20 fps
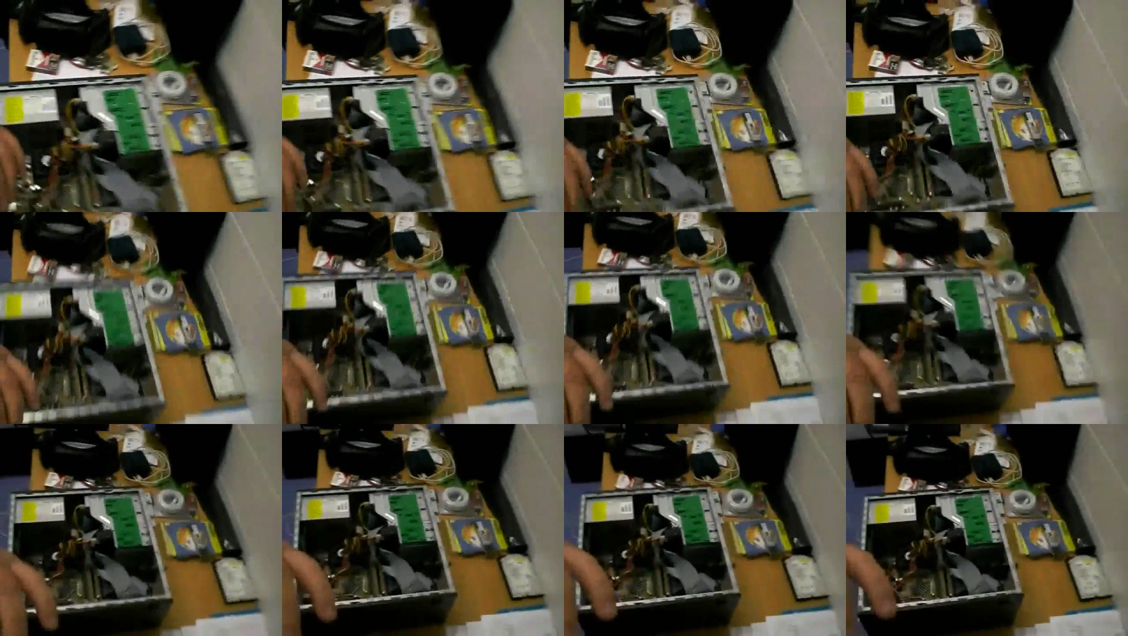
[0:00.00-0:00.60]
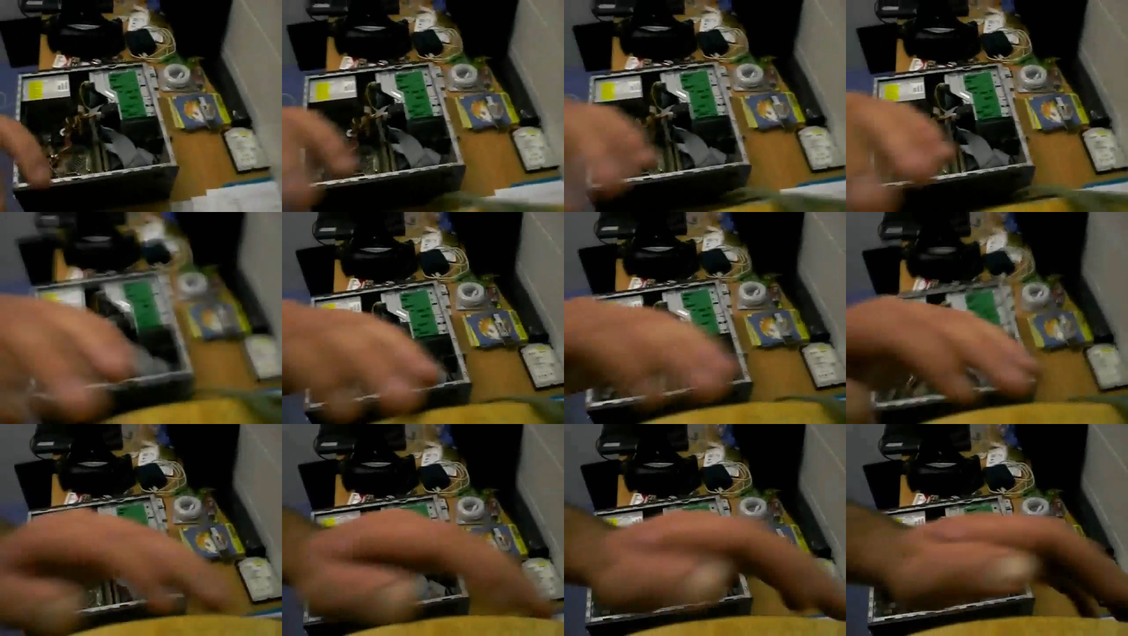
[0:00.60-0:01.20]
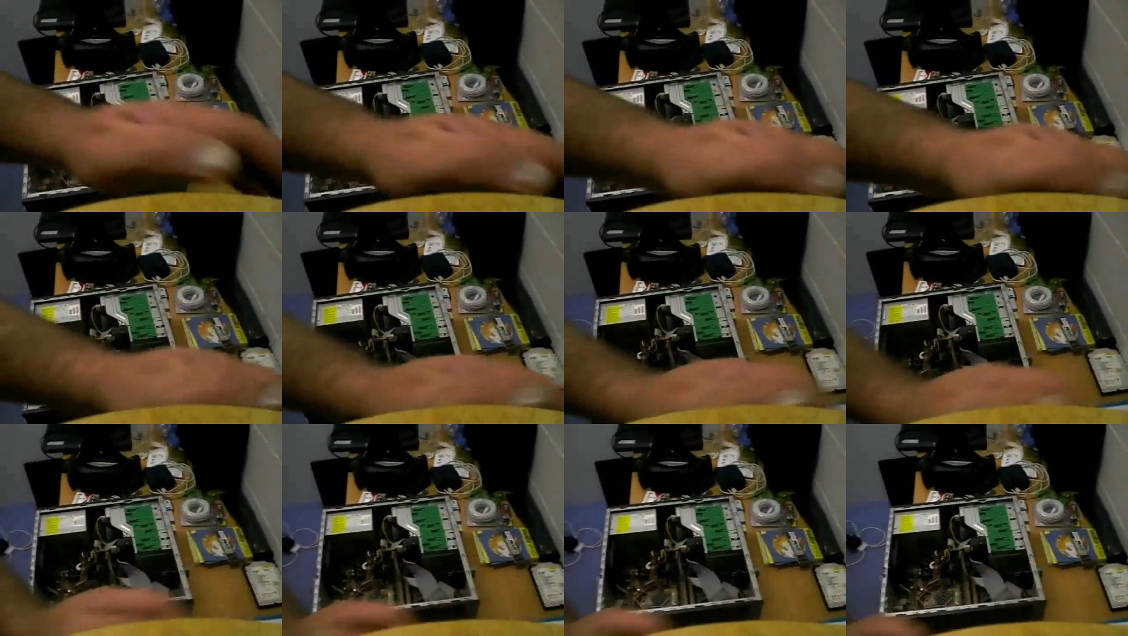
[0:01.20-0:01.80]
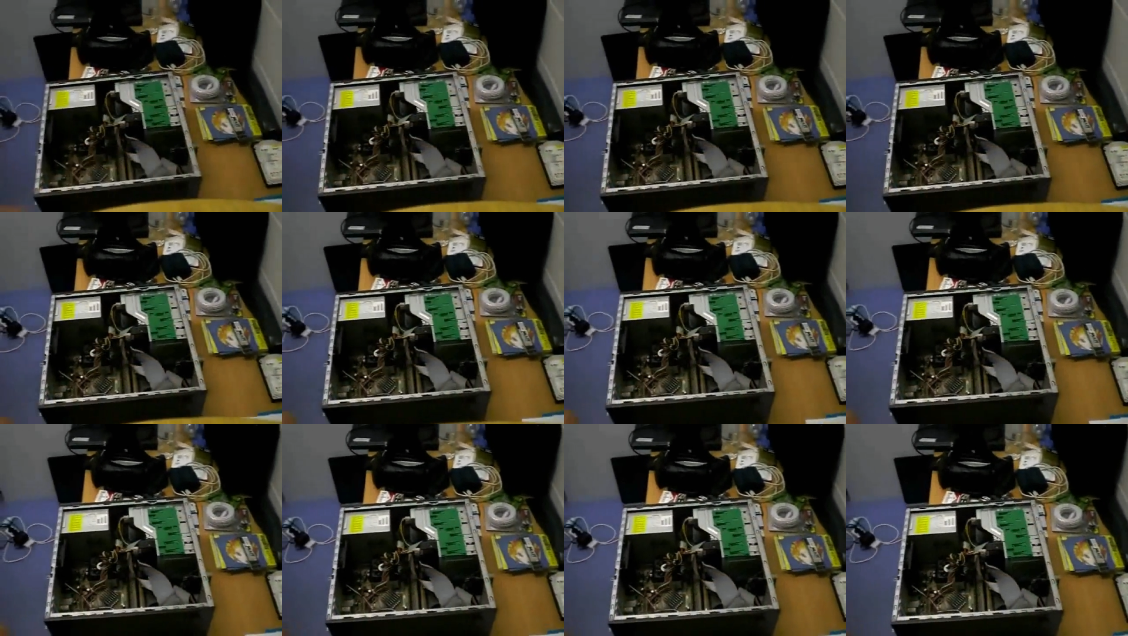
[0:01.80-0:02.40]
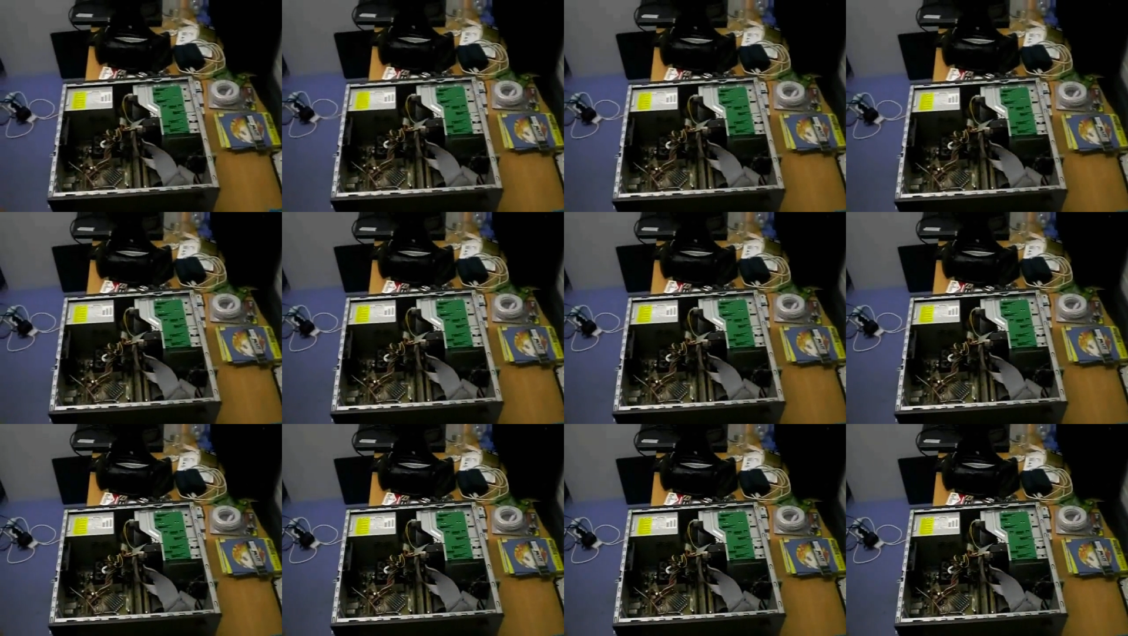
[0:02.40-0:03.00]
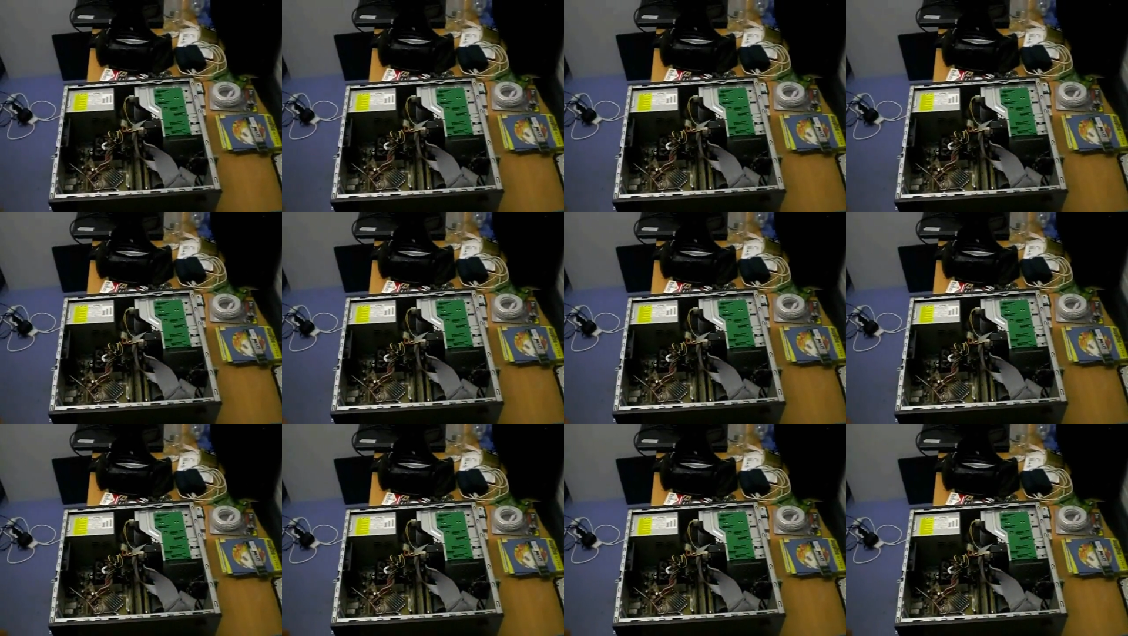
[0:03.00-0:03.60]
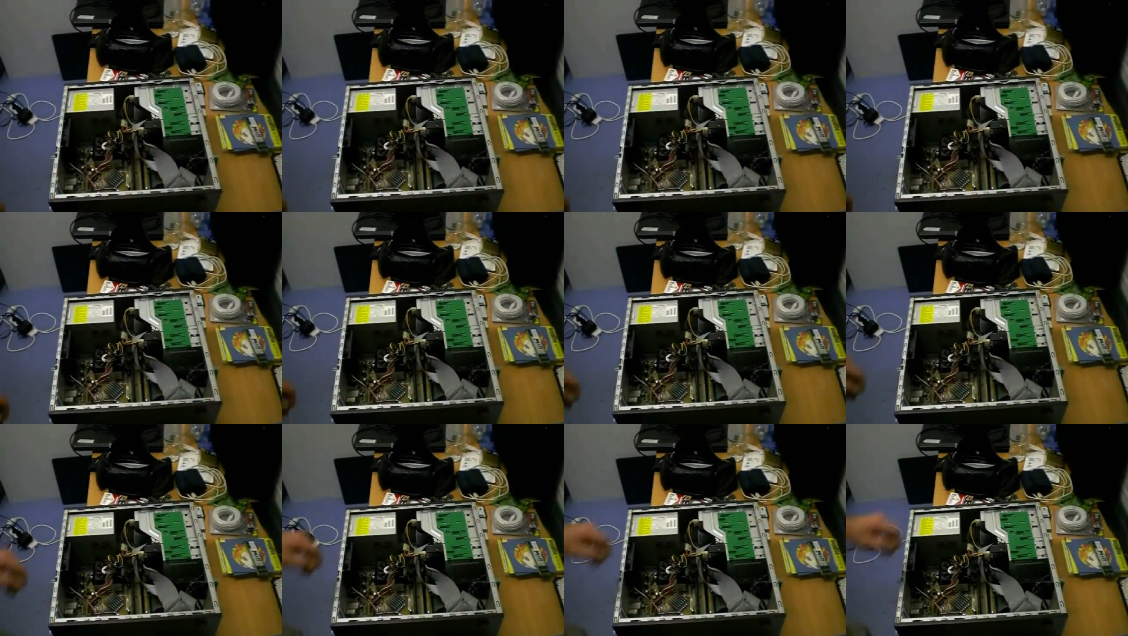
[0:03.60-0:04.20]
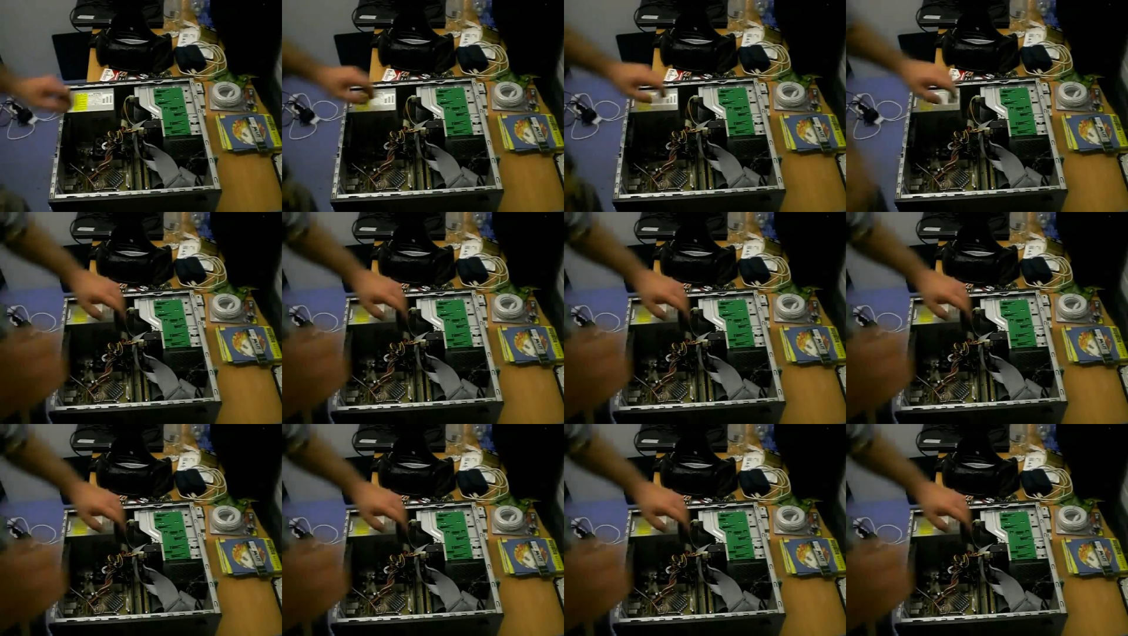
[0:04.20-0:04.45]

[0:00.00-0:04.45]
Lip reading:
(no speaker visible)